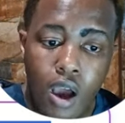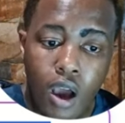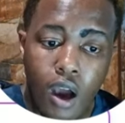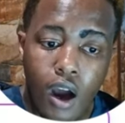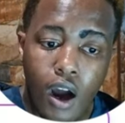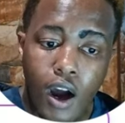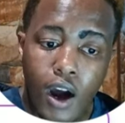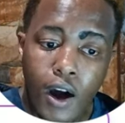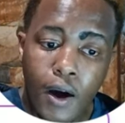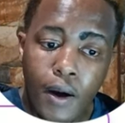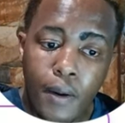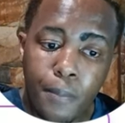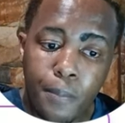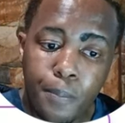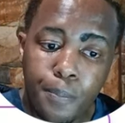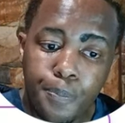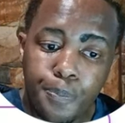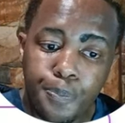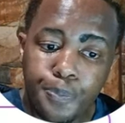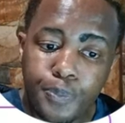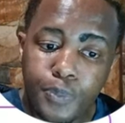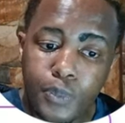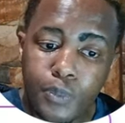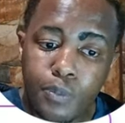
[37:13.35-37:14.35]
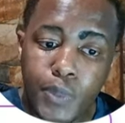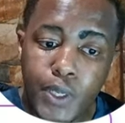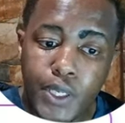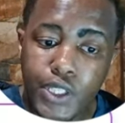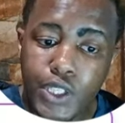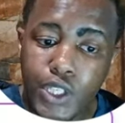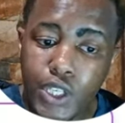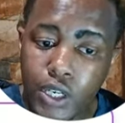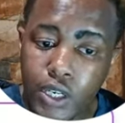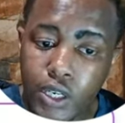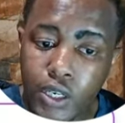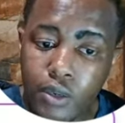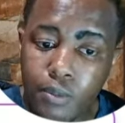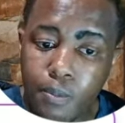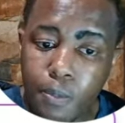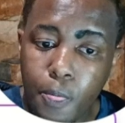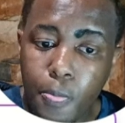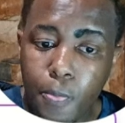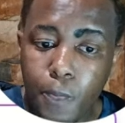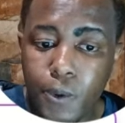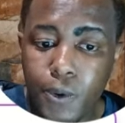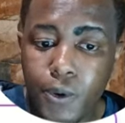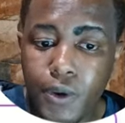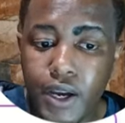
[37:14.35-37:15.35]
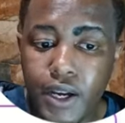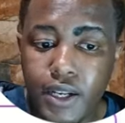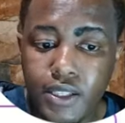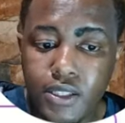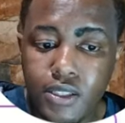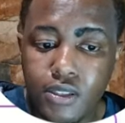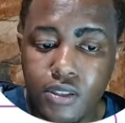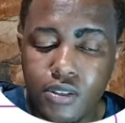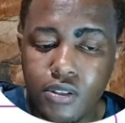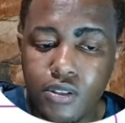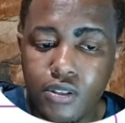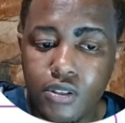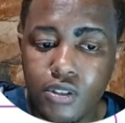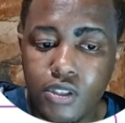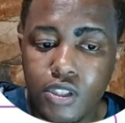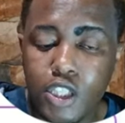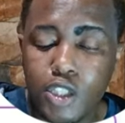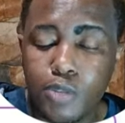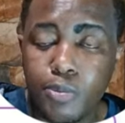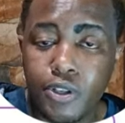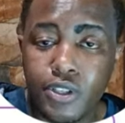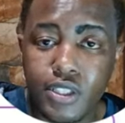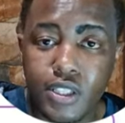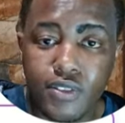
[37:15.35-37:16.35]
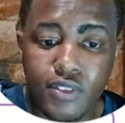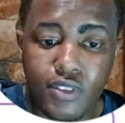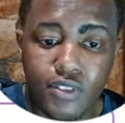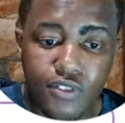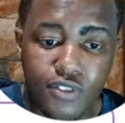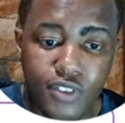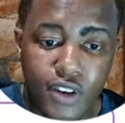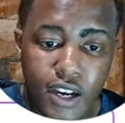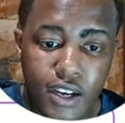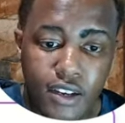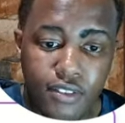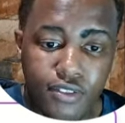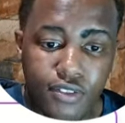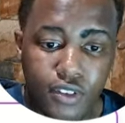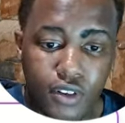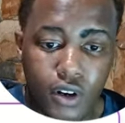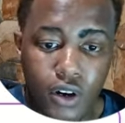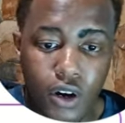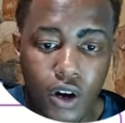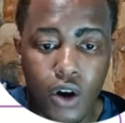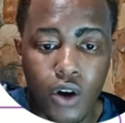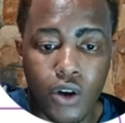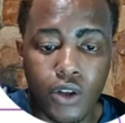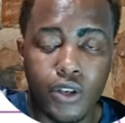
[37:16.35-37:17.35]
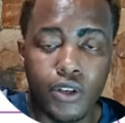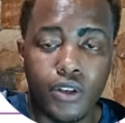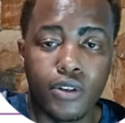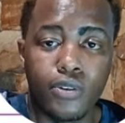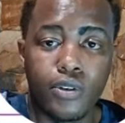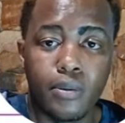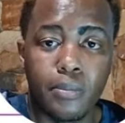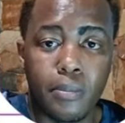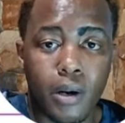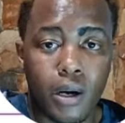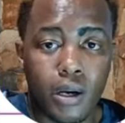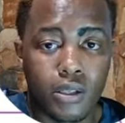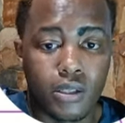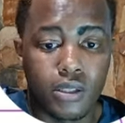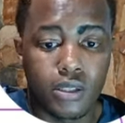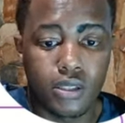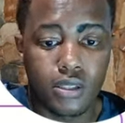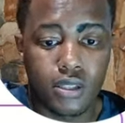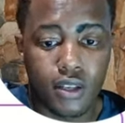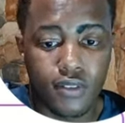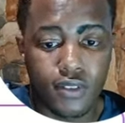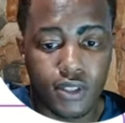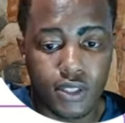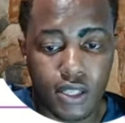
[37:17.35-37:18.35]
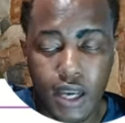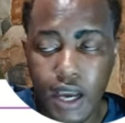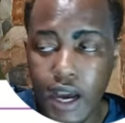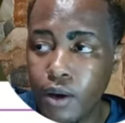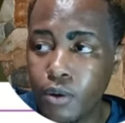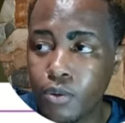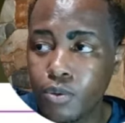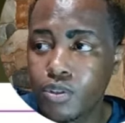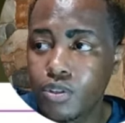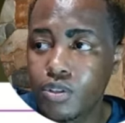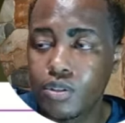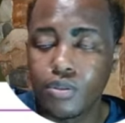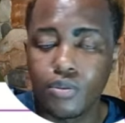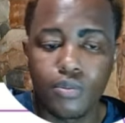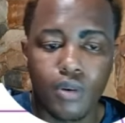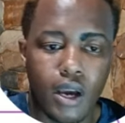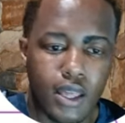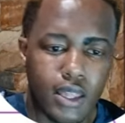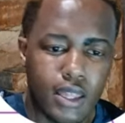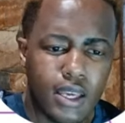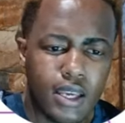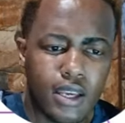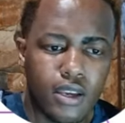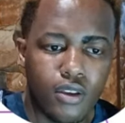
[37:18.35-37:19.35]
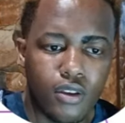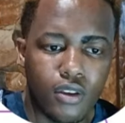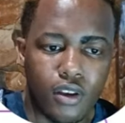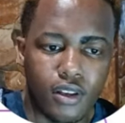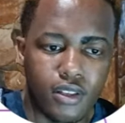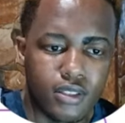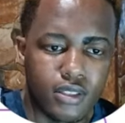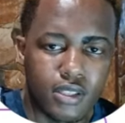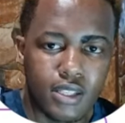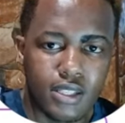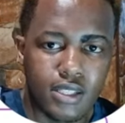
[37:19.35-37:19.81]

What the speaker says: But here you get 6.75 on your demand savings account. I think it's the